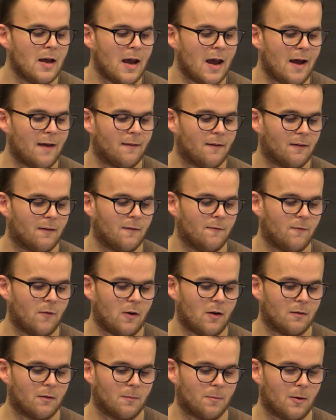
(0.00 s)
And this
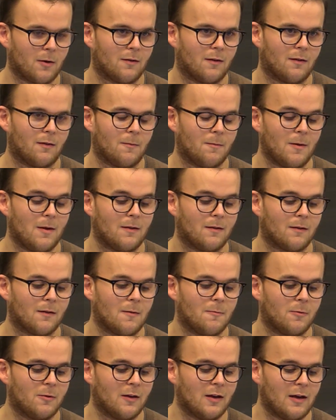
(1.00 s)
involved the participants
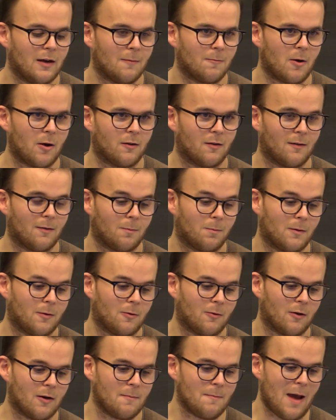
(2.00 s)
completing
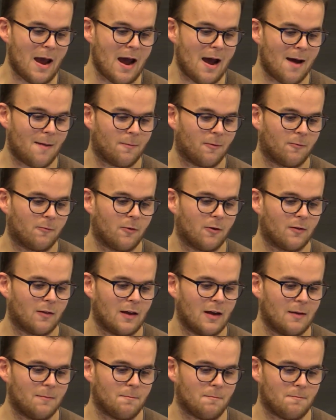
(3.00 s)
participatory maps, where
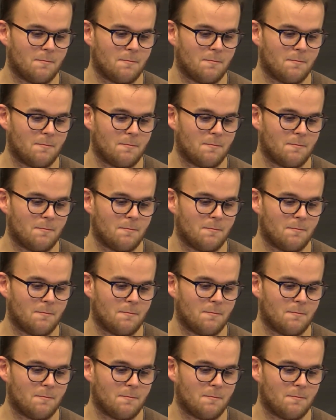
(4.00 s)
they